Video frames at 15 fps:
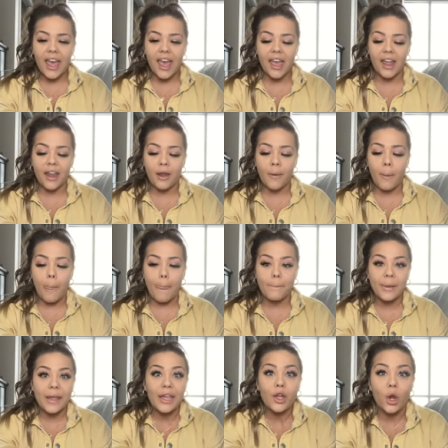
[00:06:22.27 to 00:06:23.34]
and
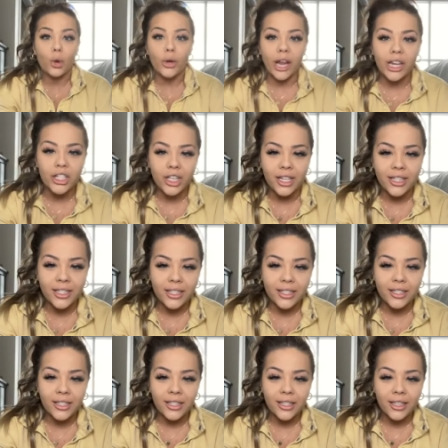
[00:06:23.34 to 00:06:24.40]
be
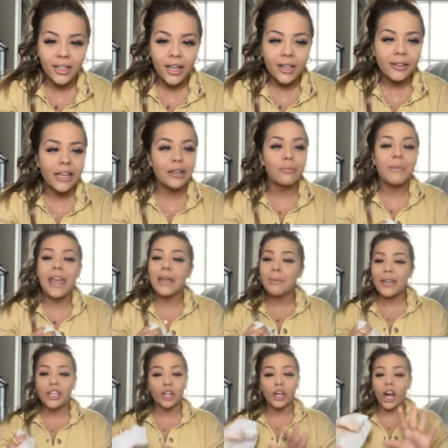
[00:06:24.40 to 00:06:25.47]
courageous. Like
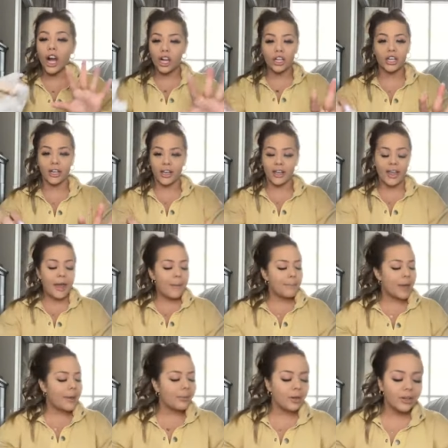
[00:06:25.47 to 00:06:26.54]
maybe you're hungry.
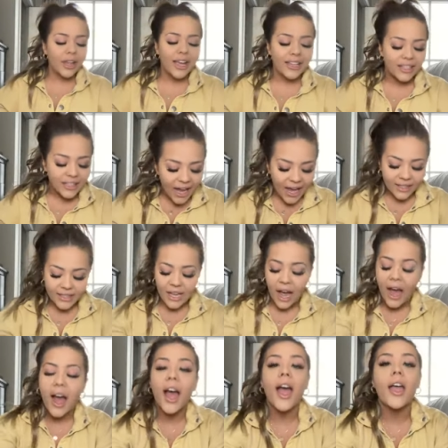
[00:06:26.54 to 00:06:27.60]
Maybe you're like, yes,
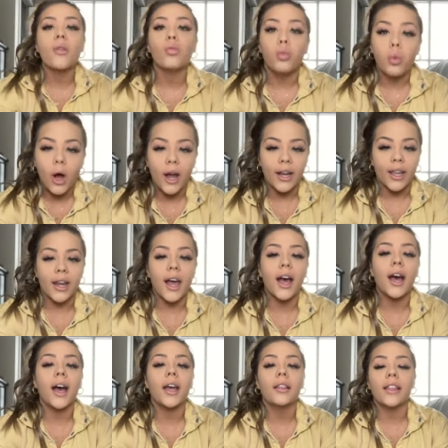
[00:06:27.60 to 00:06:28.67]
I want it.
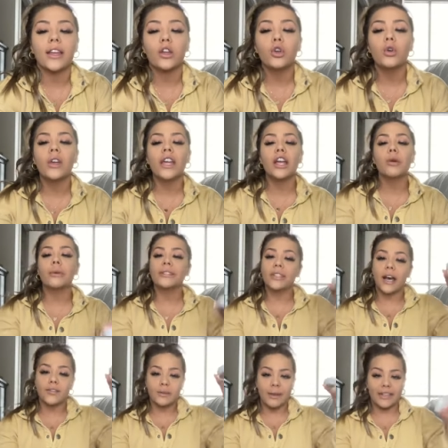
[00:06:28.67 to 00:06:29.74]
I like who here would
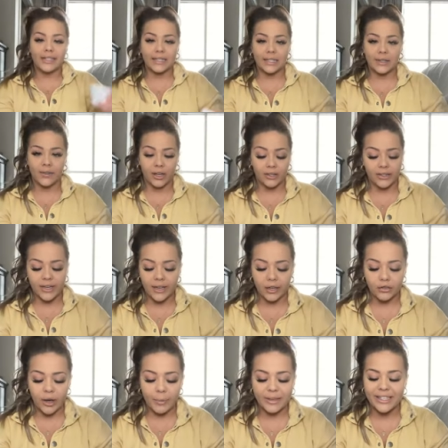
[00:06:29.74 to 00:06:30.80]
love to make six figures a year?
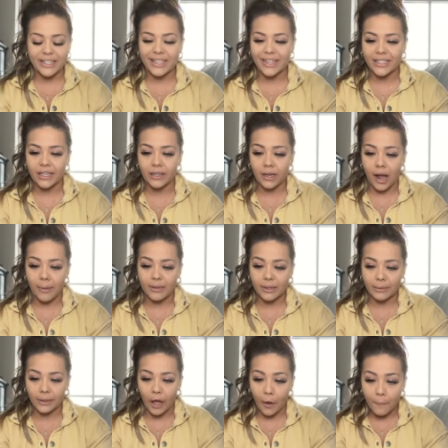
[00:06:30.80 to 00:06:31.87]
Drop a six in the
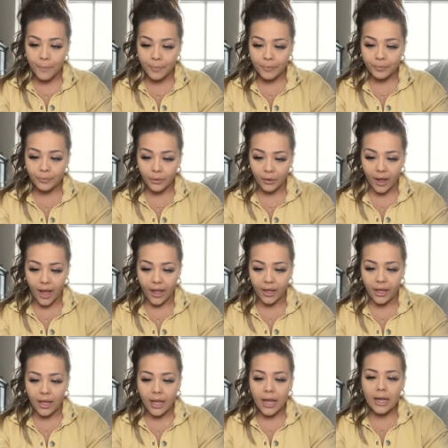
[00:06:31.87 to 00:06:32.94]
comments below.
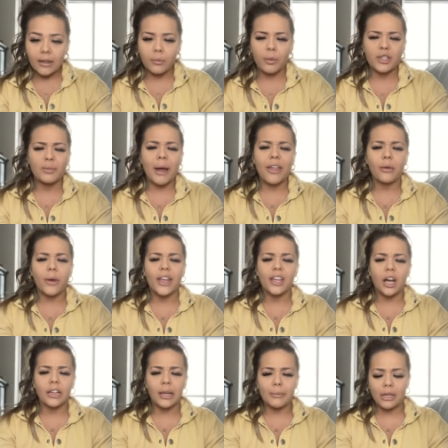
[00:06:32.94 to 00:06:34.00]
Okay. Which by the way,
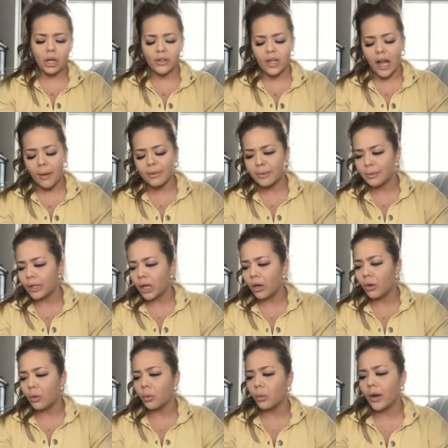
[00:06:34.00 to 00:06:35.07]
y'all let me know in the comments
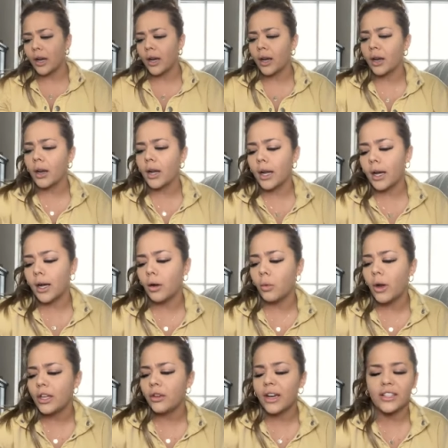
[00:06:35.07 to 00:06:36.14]
below where uh,
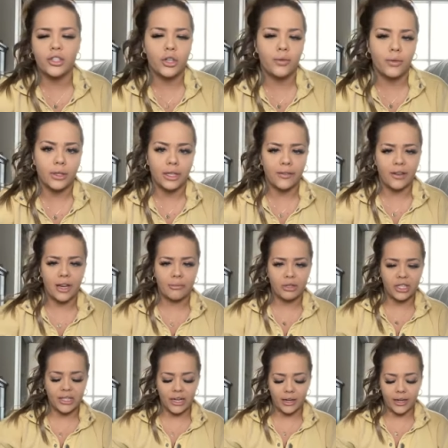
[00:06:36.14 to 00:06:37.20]
what you guys do for a living. I'm
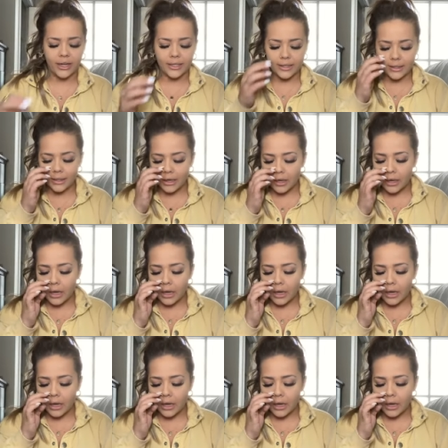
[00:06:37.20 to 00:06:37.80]
just curious.